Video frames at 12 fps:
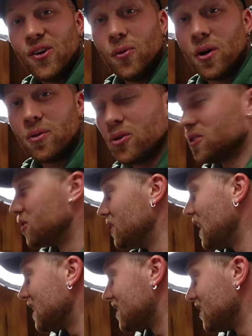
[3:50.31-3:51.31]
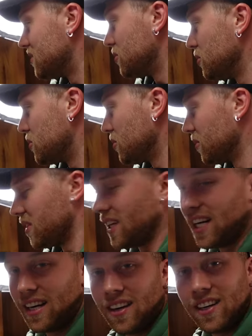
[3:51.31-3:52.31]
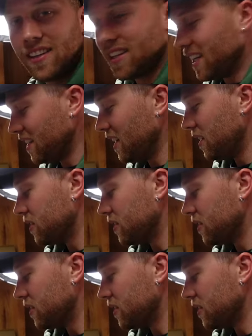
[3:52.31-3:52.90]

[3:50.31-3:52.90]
What I'm going to do next is to shorten that ugly thing,